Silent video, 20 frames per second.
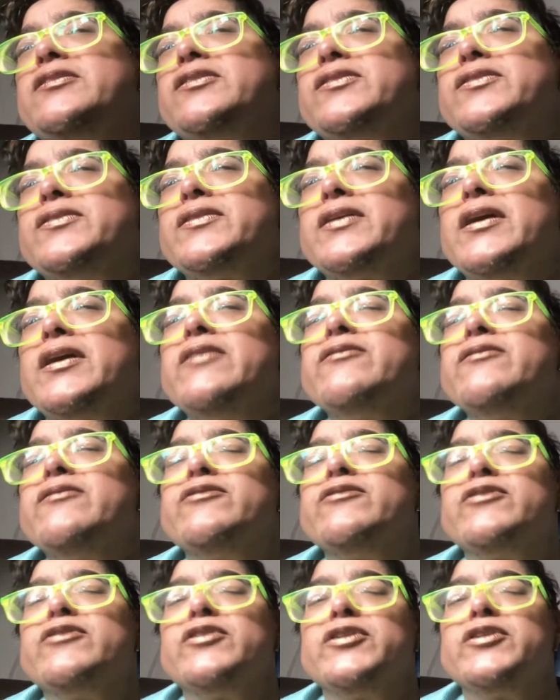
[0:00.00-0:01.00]
But
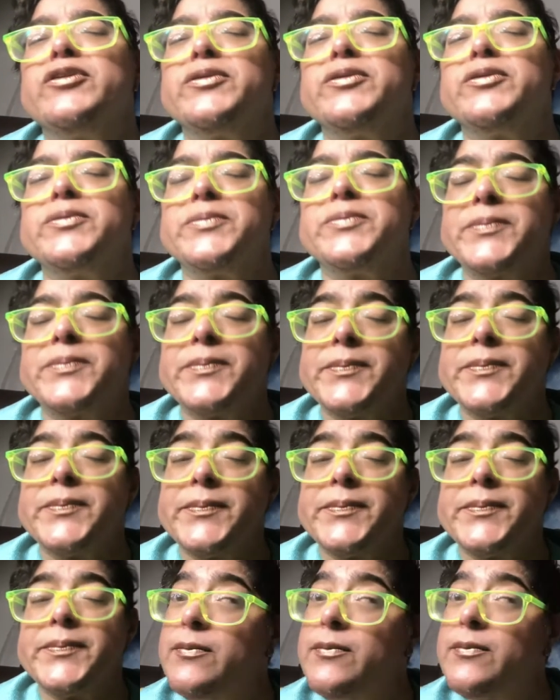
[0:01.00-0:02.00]
healing is
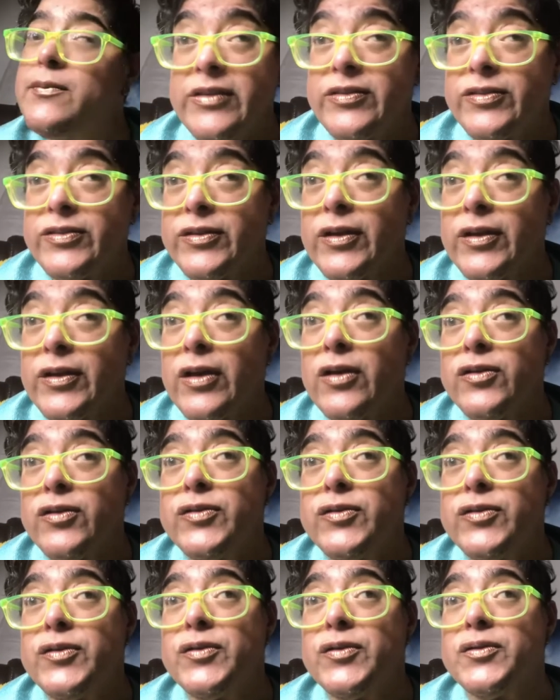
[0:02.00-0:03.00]
also calling to
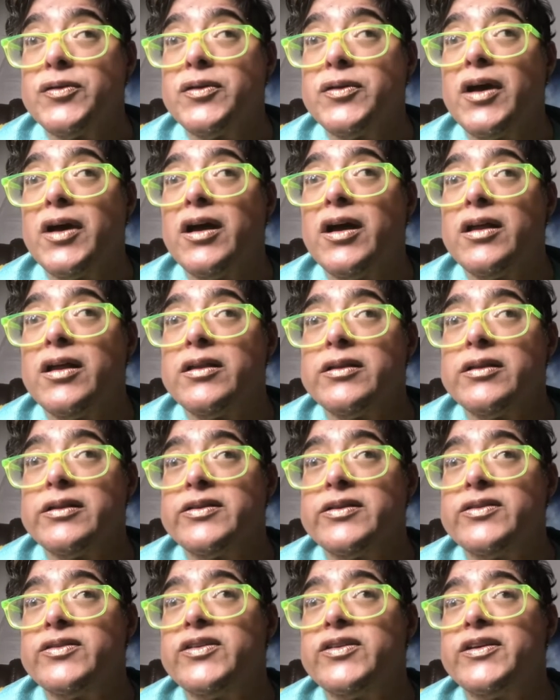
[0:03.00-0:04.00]
you.
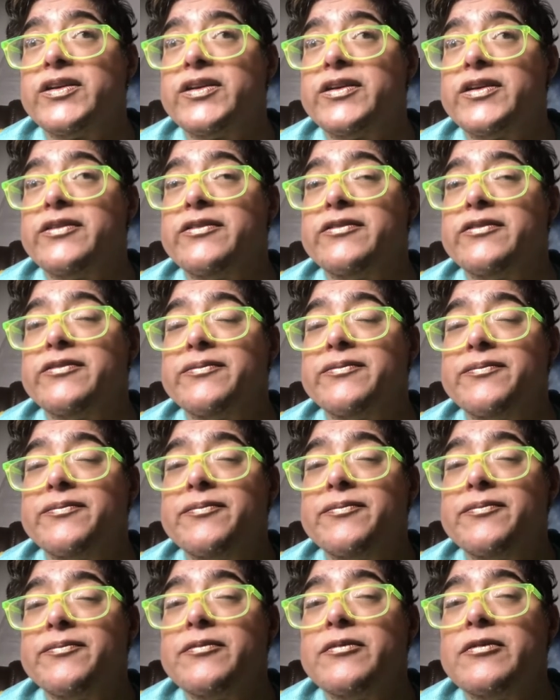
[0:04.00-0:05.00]
Your heart
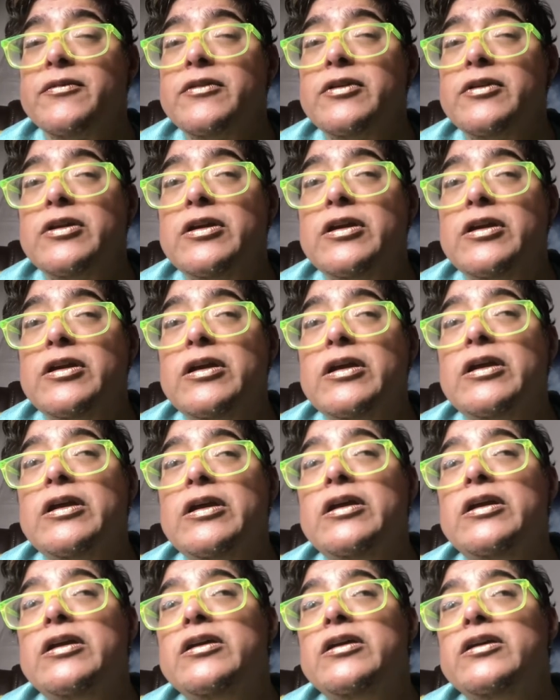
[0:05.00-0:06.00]
is asking for you
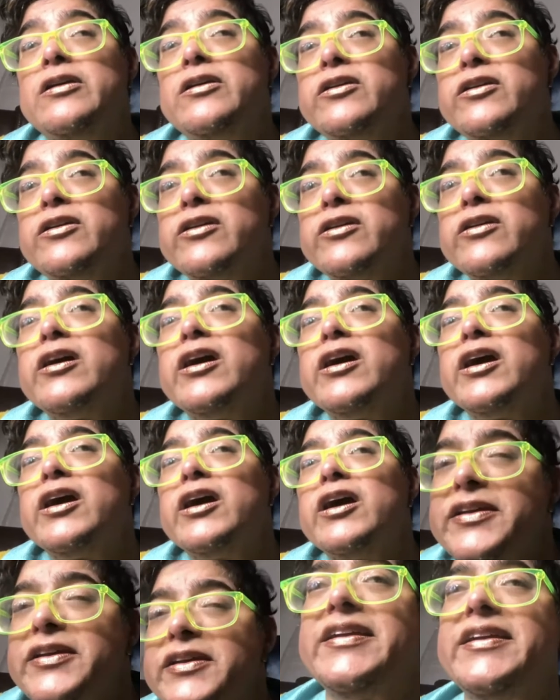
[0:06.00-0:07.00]
to tend it and
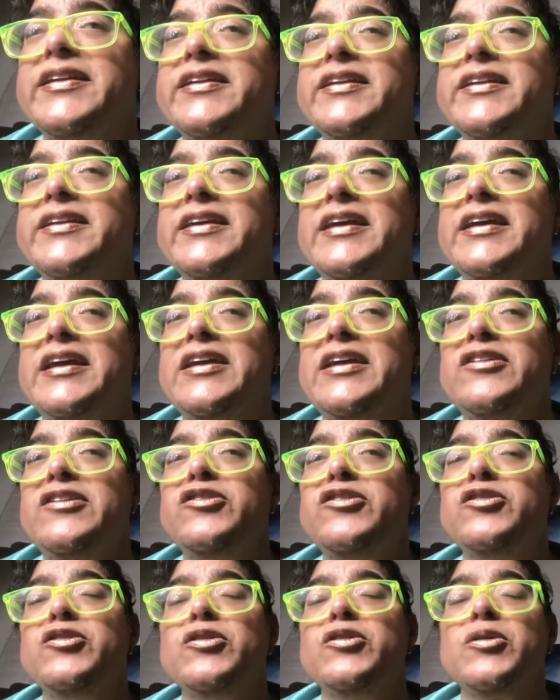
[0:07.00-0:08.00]
to emerge in
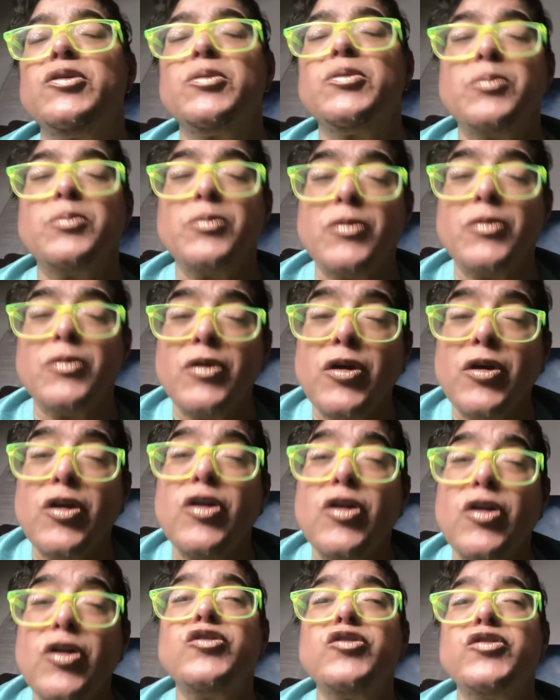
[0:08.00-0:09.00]
your next
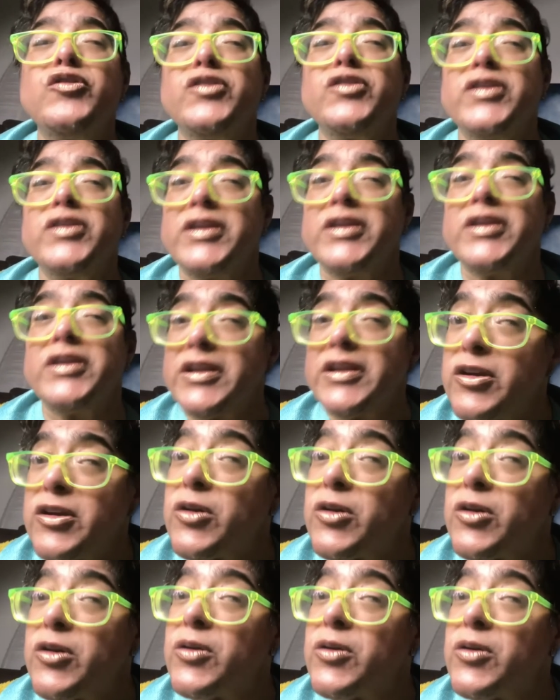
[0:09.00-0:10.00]
regeneration.
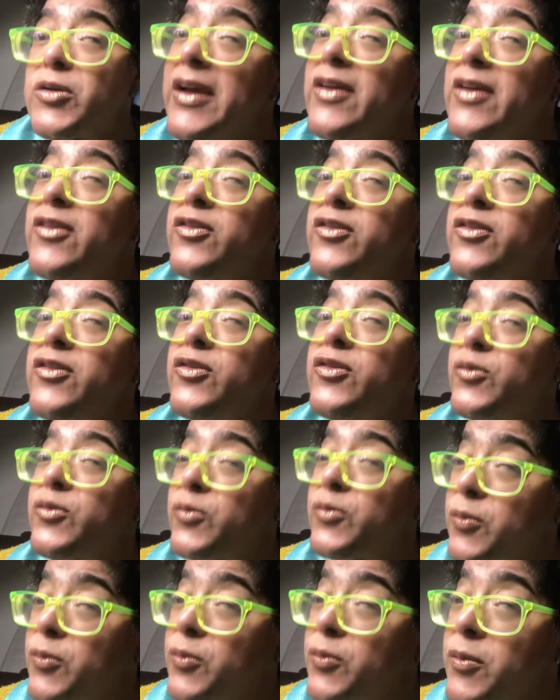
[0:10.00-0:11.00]

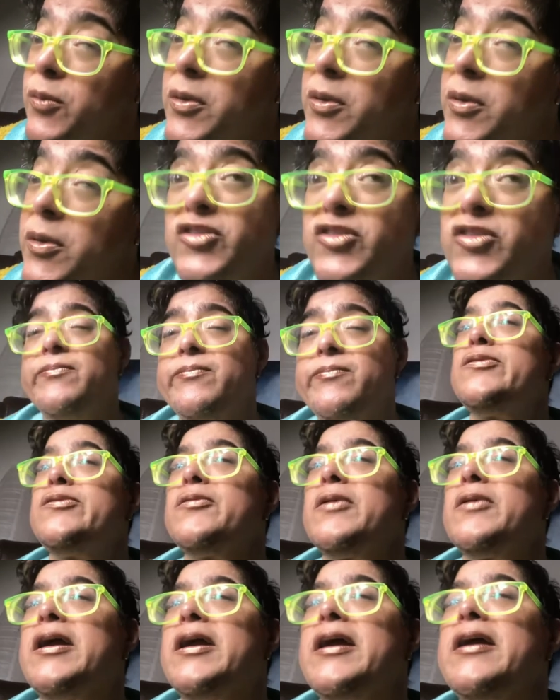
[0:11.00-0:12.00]
This is where
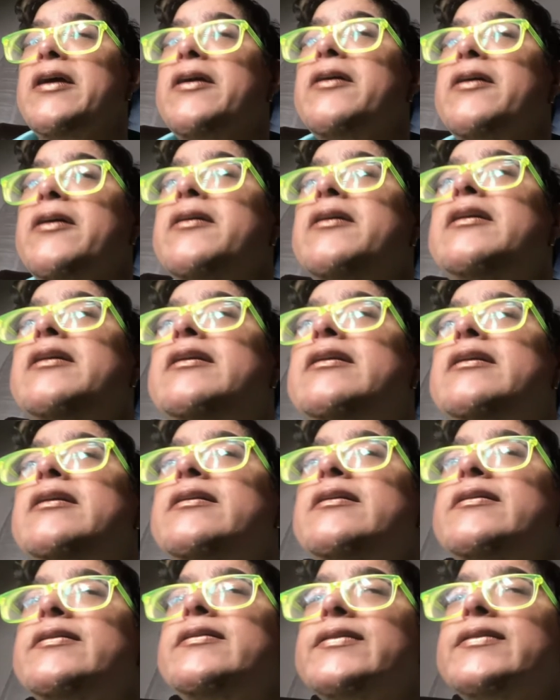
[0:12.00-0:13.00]
the letting go
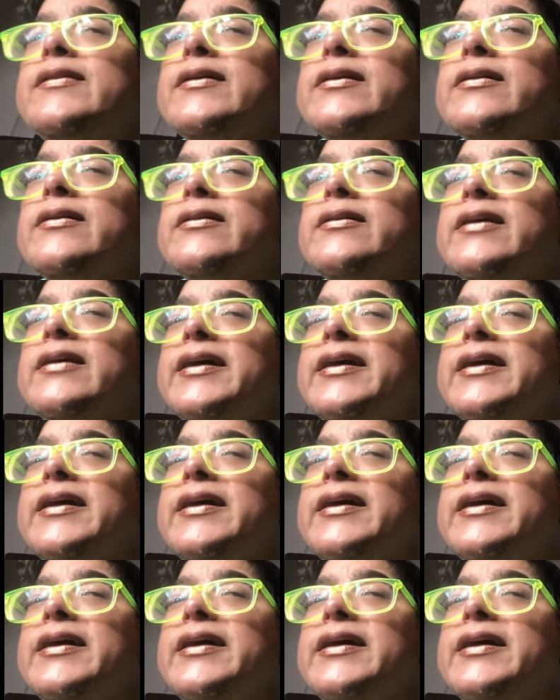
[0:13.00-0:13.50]
comes in.